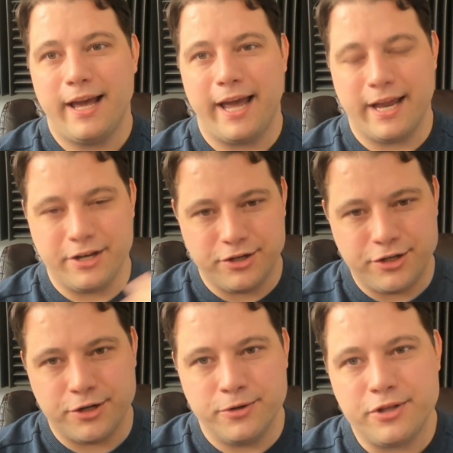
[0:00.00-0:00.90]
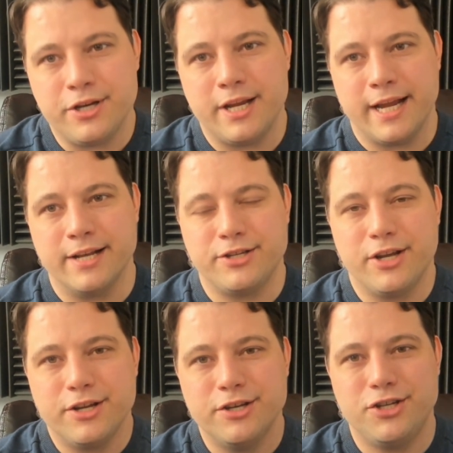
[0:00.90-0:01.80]
And do the
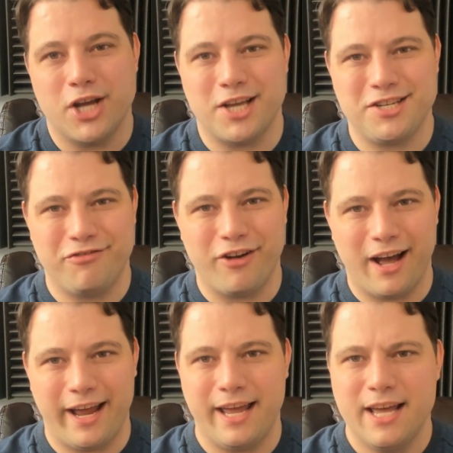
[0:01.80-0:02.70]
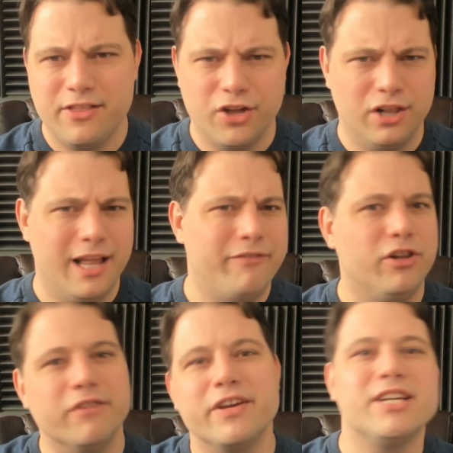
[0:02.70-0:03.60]
needs justify the
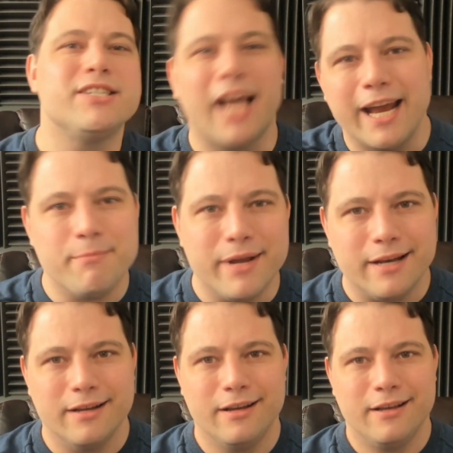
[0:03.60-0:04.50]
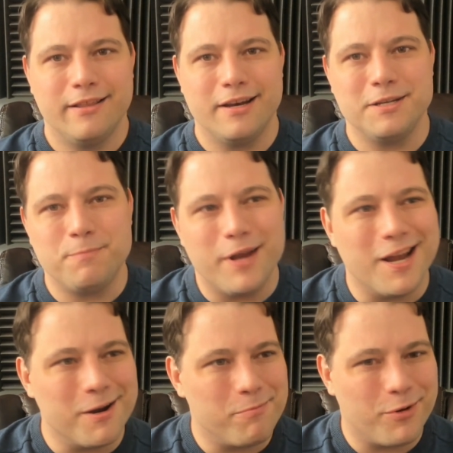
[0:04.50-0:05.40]
level of excitement that is
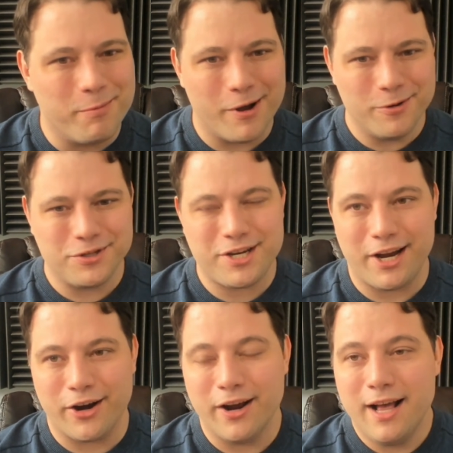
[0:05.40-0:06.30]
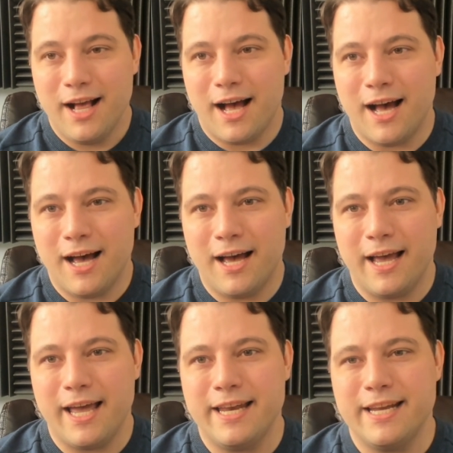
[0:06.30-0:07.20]
being proposed here?
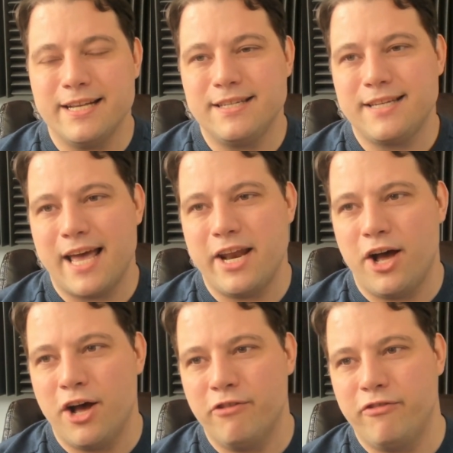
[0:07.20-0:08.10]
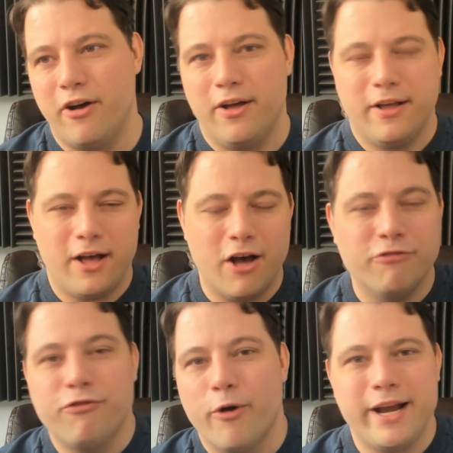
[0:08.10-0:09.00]
And instead of
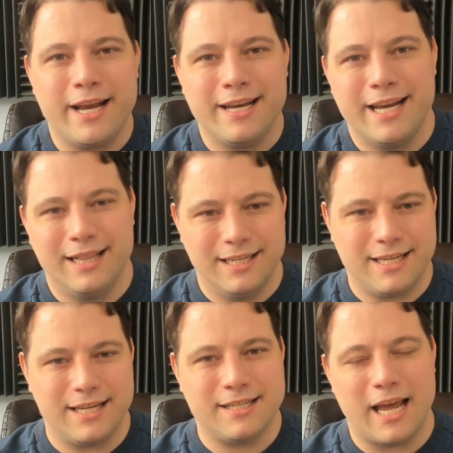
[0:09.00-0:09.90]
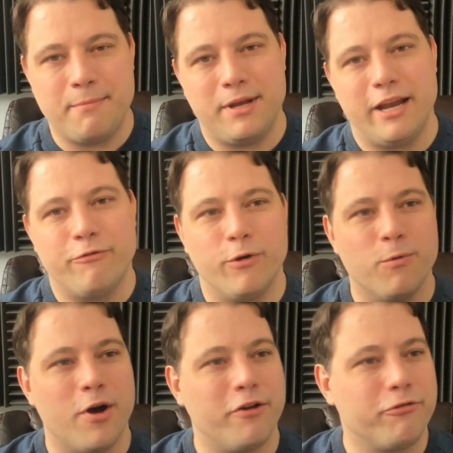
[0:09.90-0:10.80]
avoiding needless excitement, if we
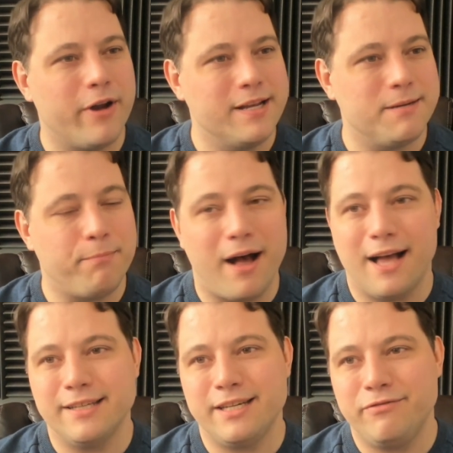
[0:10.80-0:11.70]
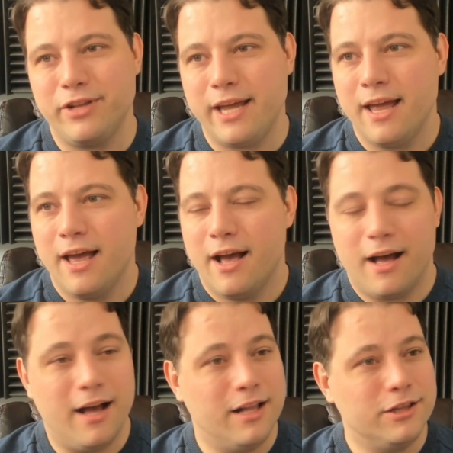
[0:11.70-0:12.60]
want to phrase it positively,
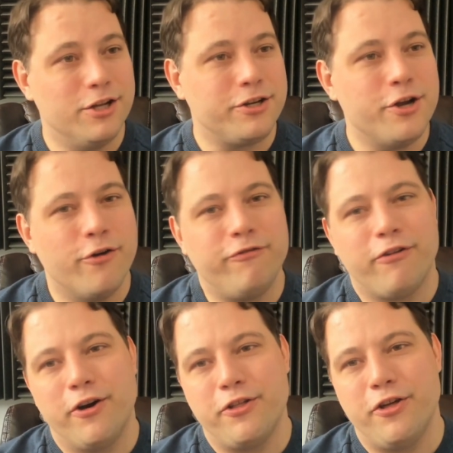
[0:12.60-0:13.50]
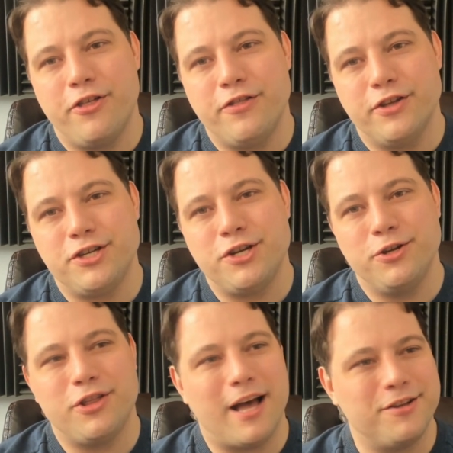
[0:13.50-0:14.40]
look no further than the
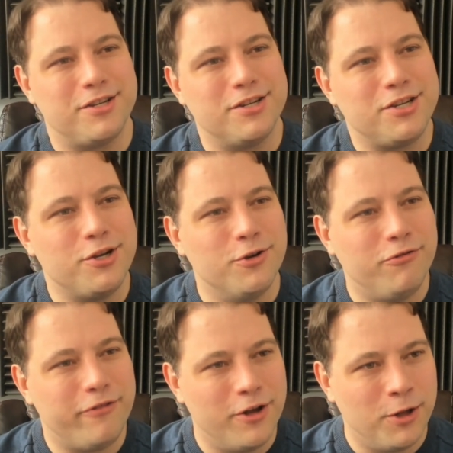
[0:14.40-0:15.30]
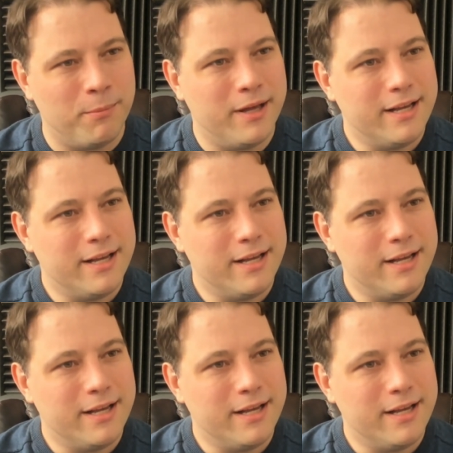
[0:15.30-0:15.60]
2002 film